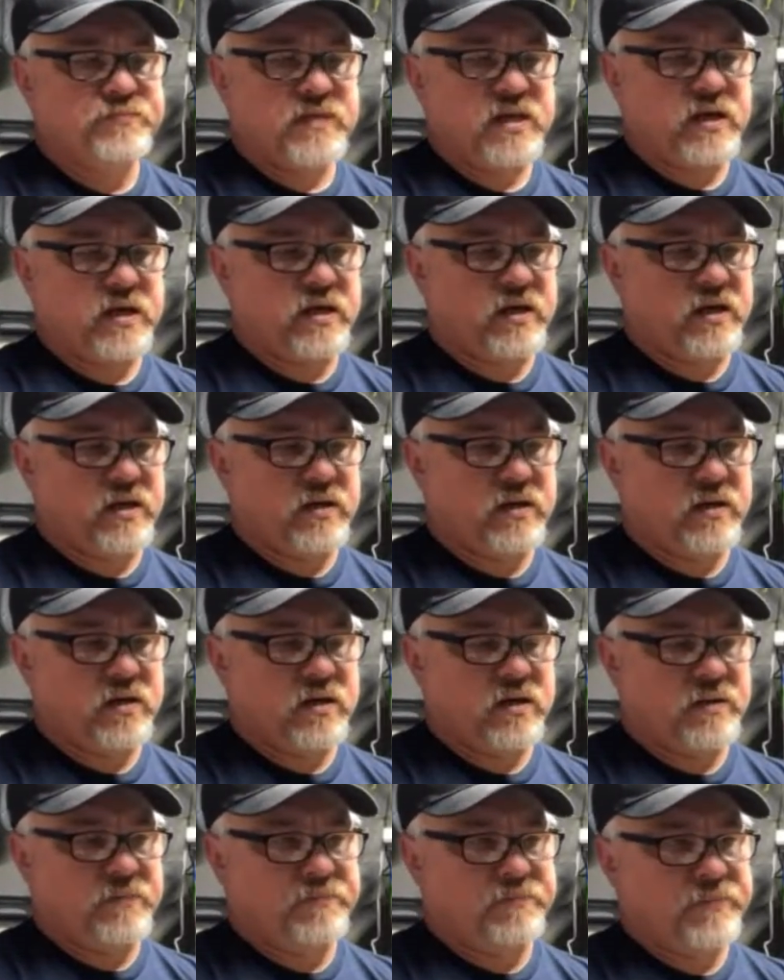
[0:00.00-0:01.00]
and
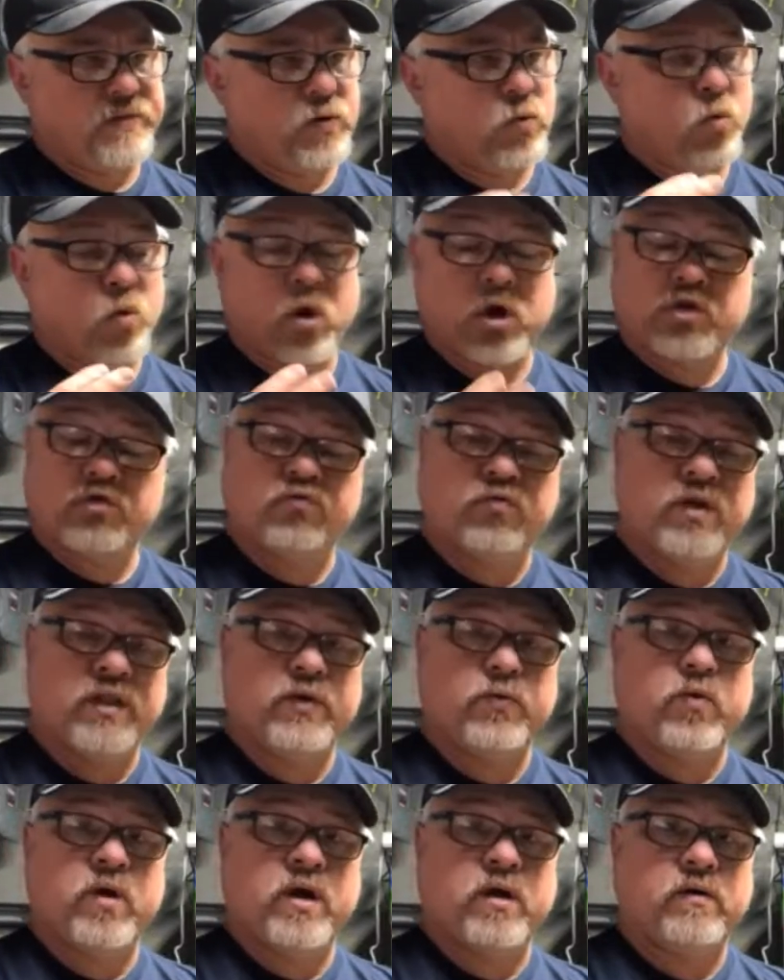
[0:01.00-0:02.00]
it works really
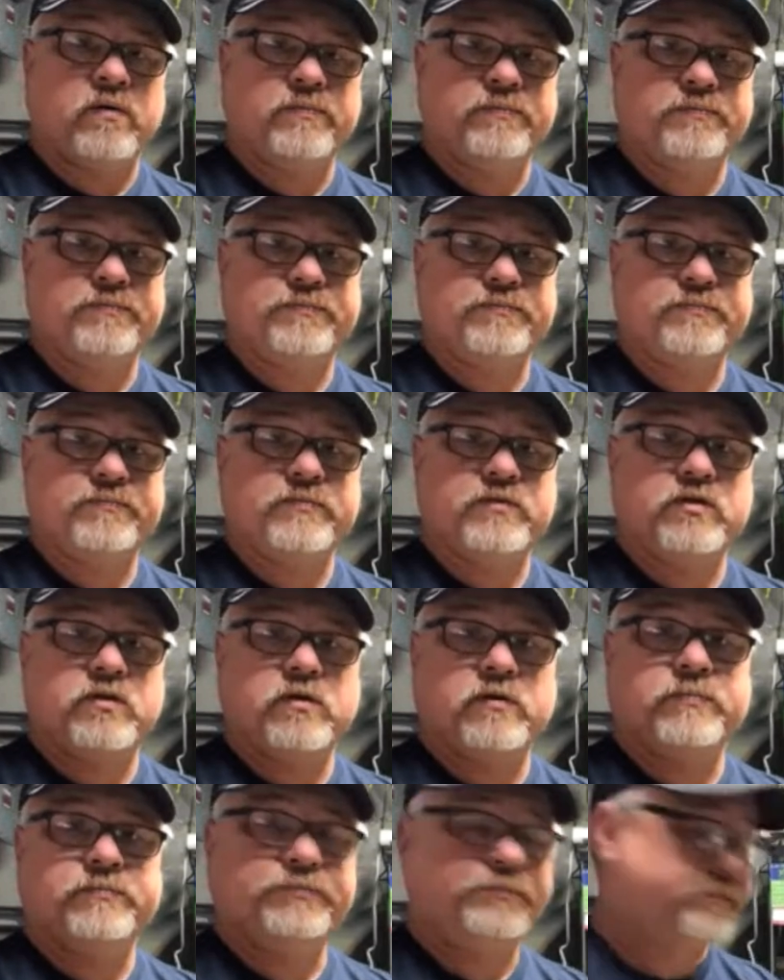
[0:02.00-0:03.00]
well. So
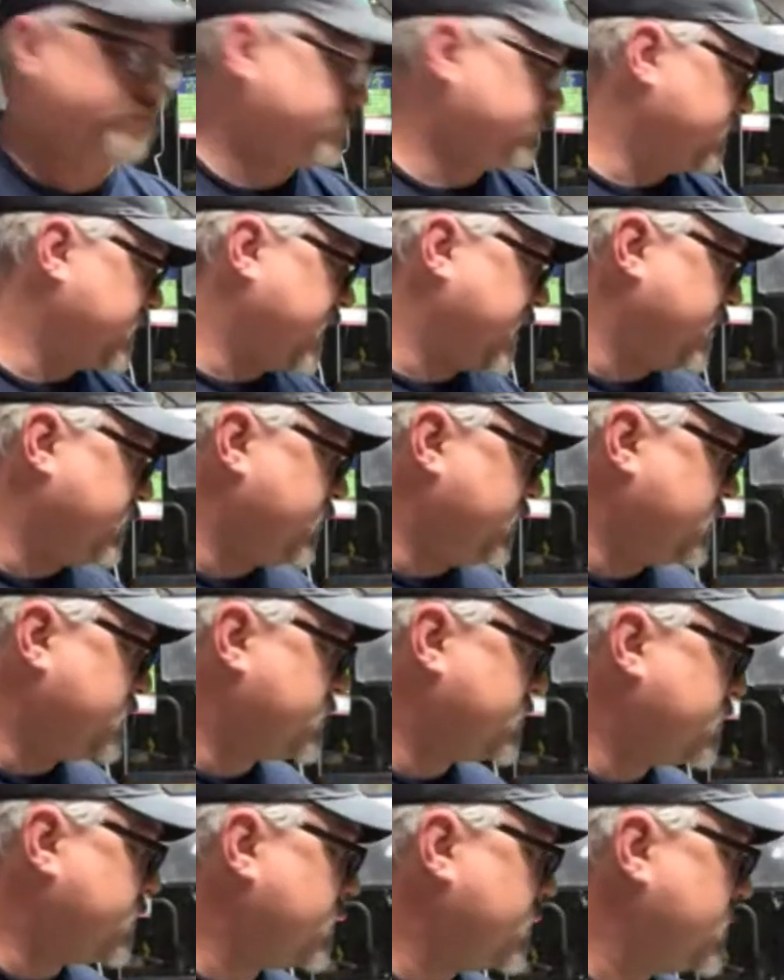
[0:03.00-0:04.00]

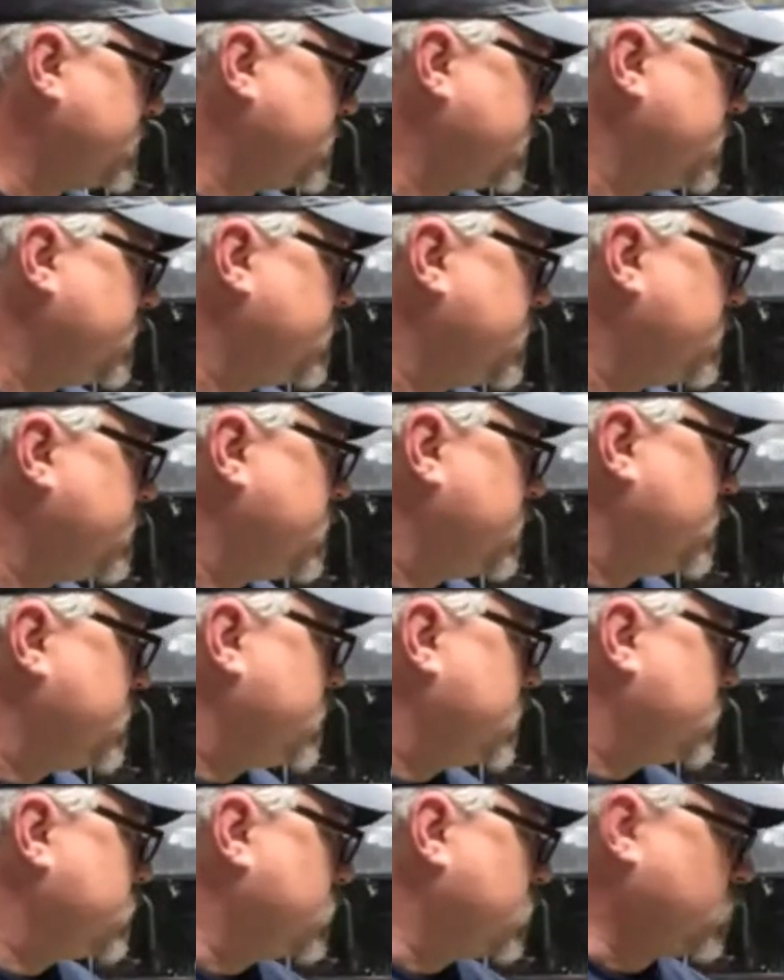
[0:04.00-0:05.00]
anyways,
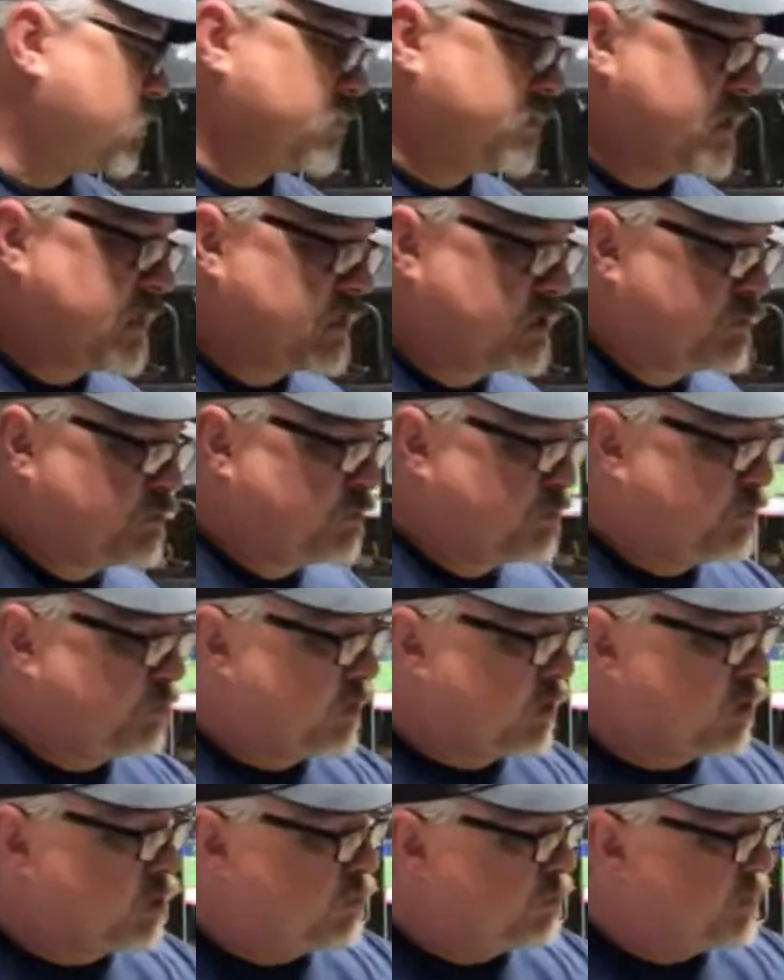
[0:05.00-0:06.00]
so that's
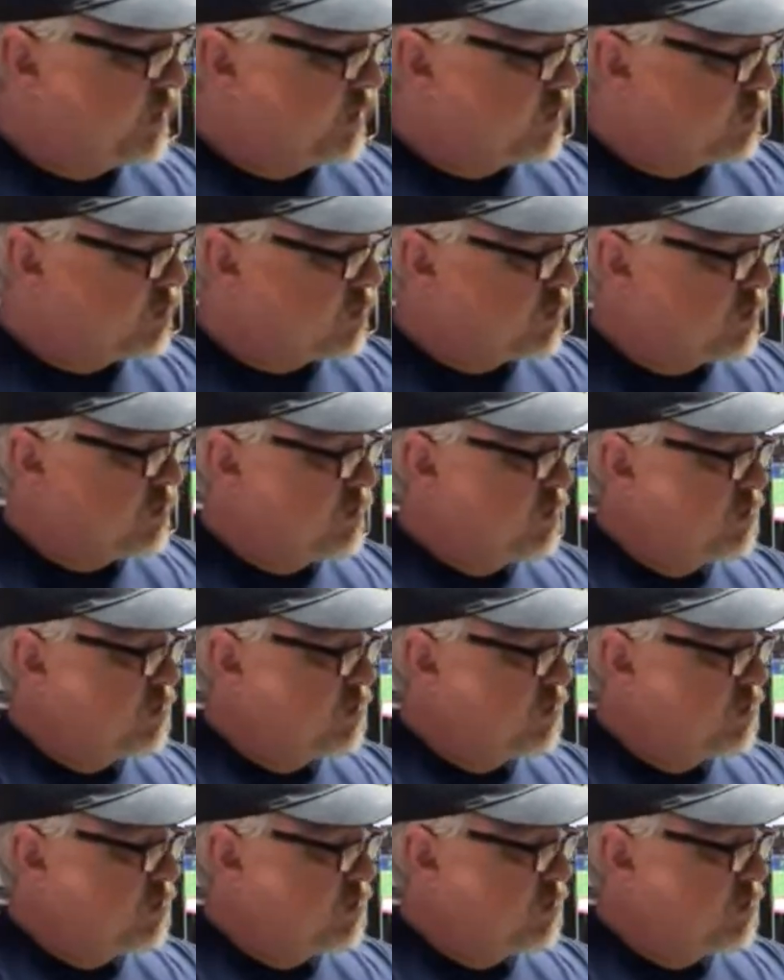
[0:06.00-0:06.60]
blue pickerel.